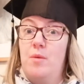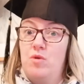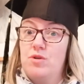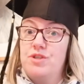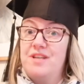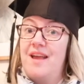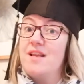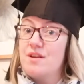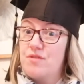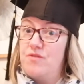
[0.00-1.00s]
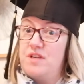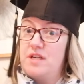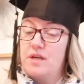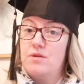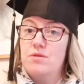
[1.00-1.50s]
and watched any of the
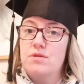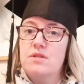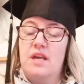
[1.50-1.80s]
videos,